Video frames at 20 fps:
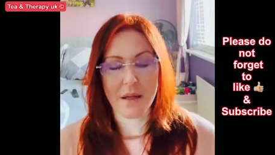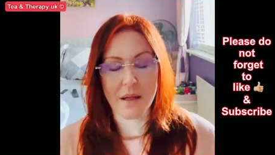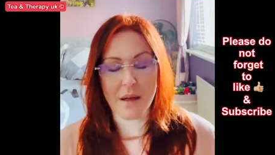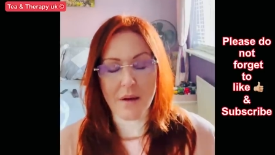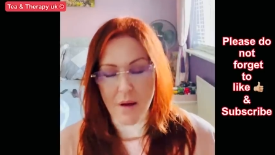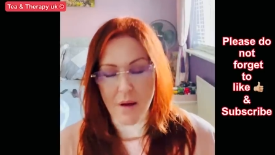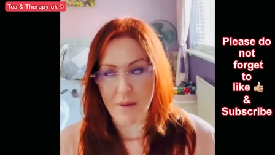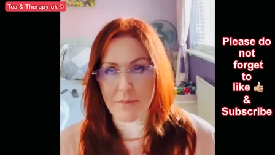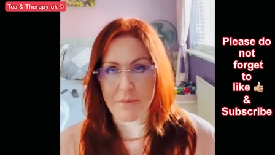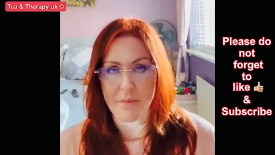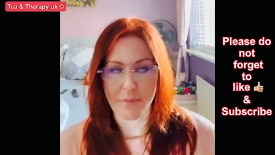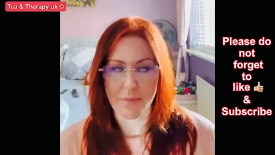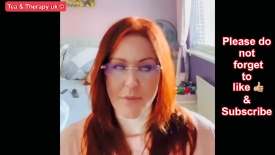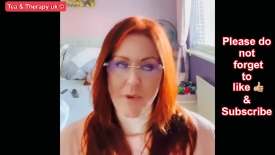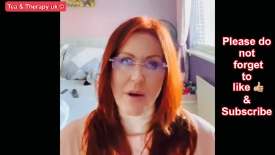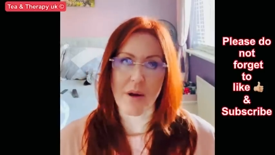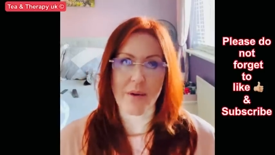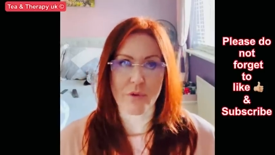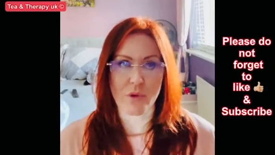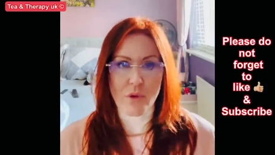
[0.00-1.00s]
Or I'm,
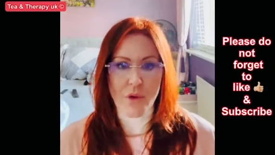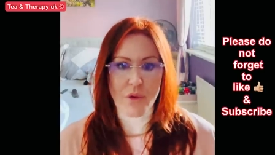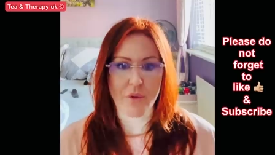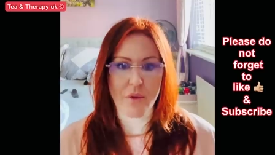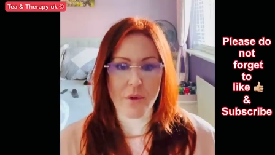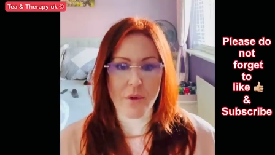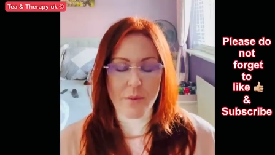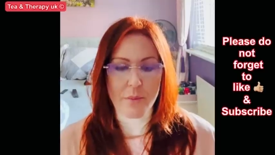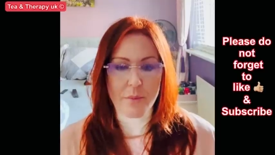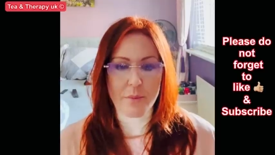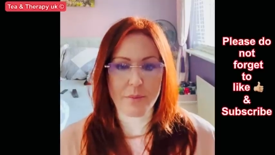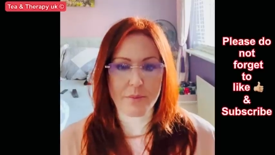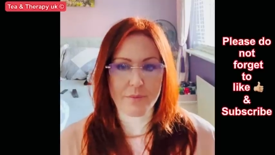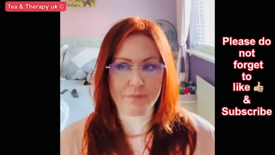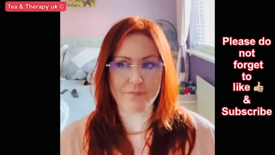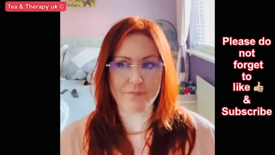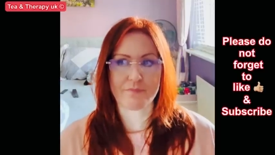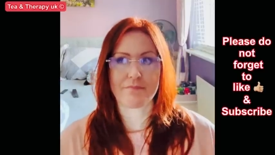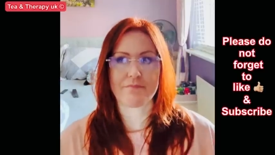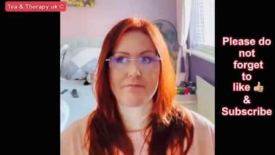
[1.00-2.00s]
or I've not thrown
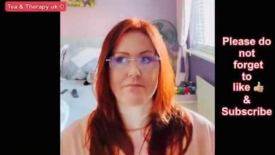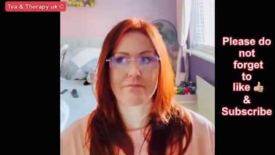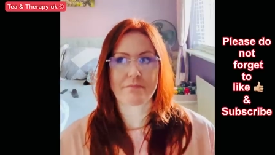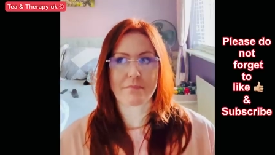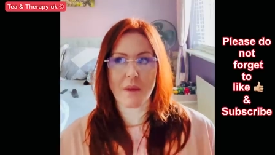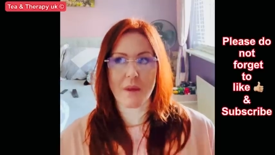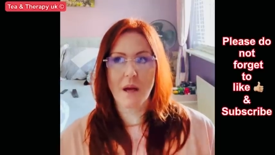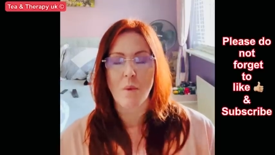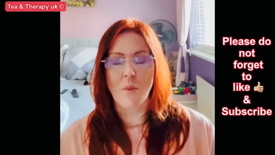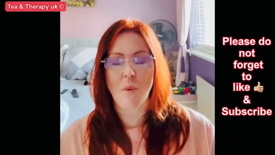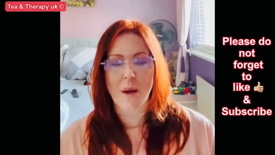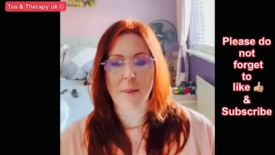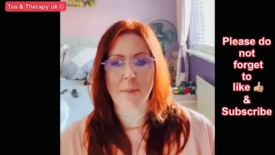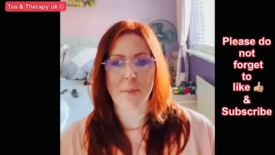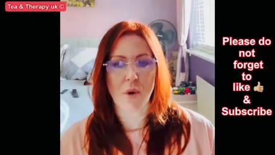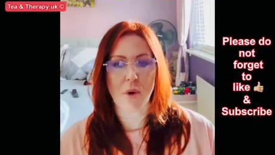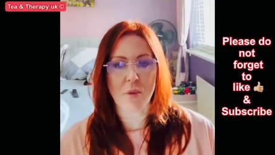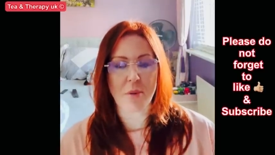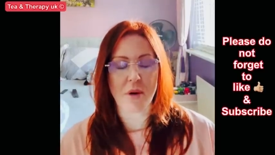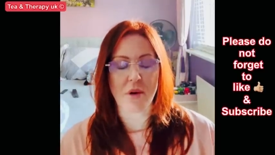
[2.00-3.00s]
a wine
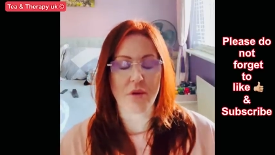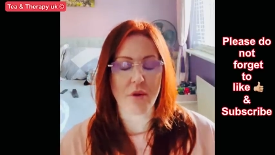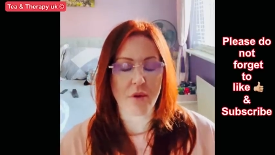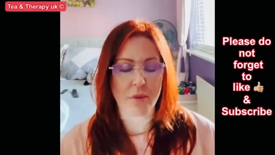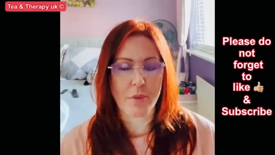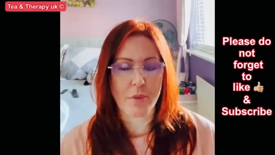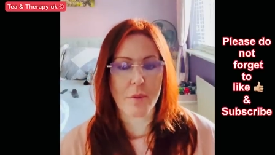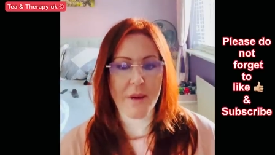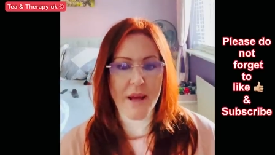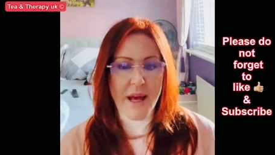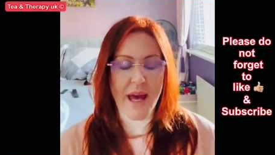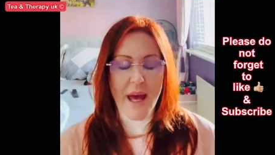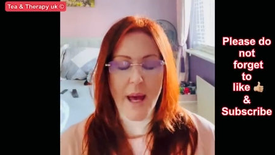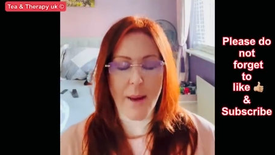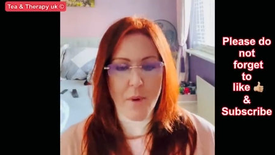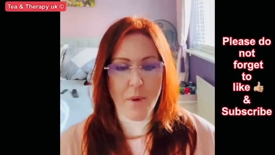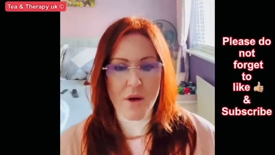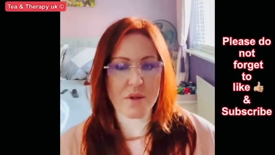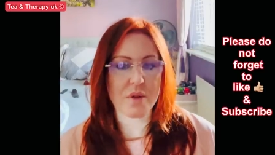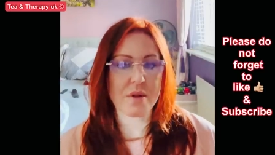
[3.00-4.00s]
bottle, but I've thrown probably a
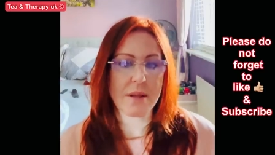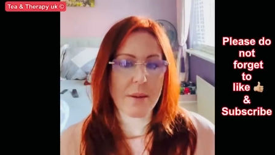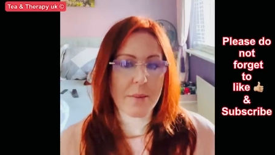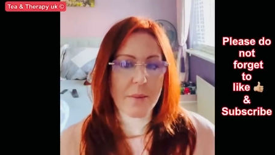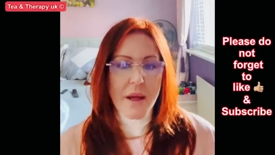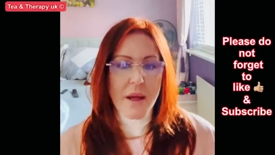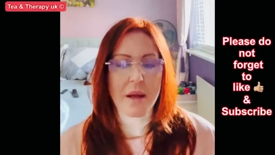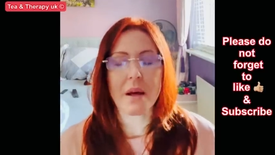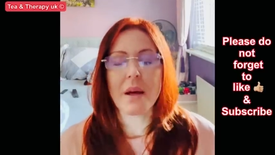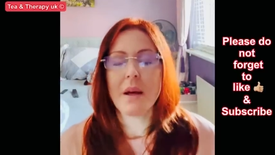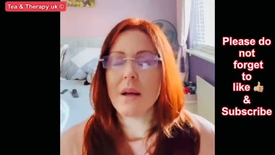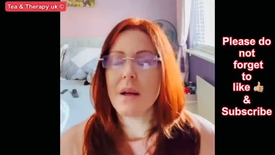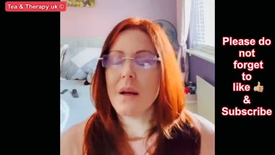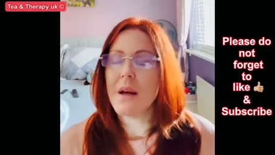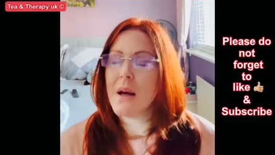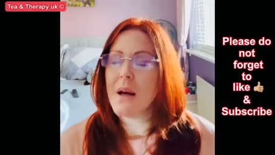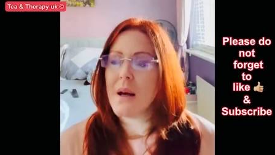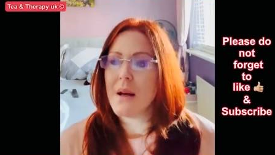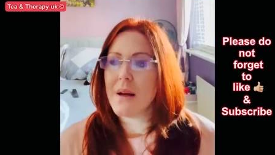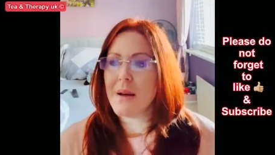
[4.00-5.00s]
hairbrush or something.
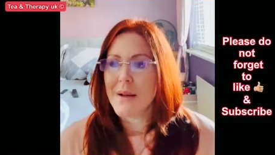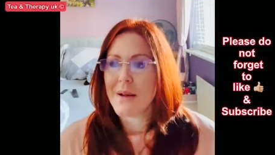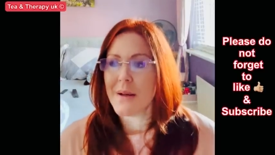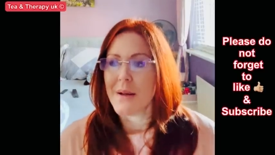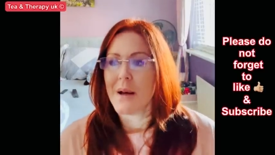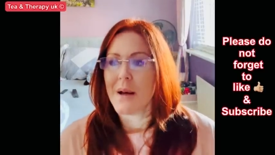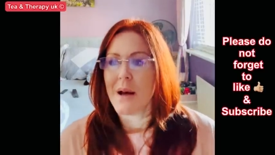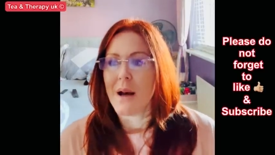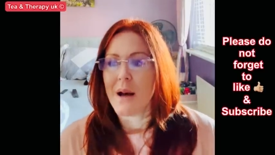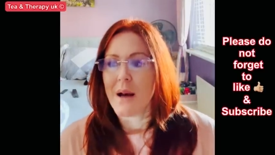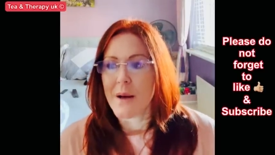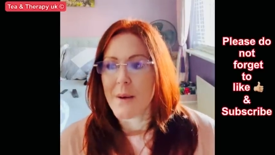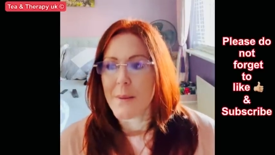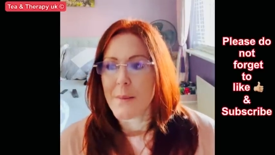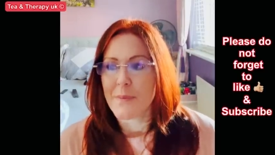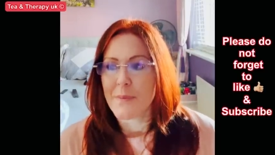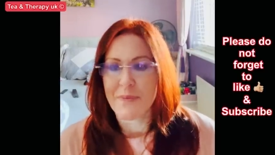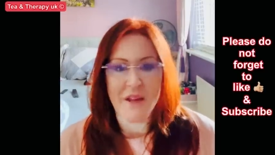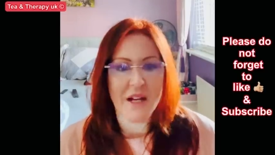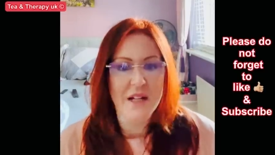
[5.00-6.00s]

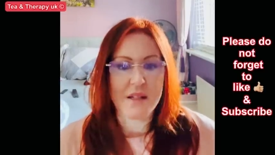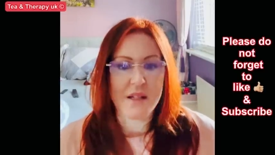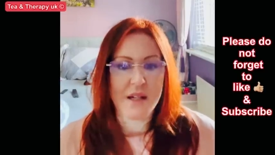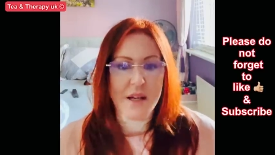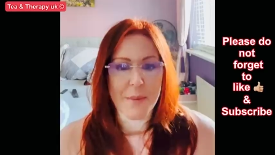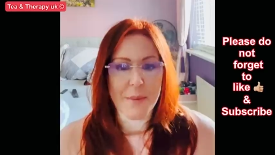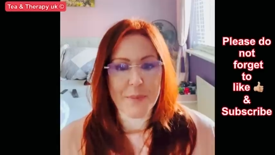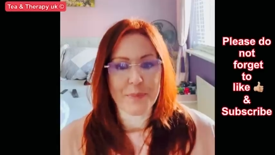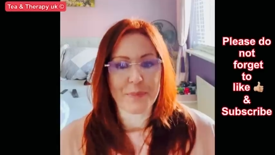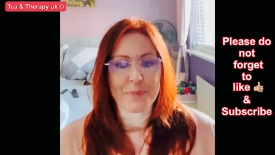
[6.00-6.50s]
That's it.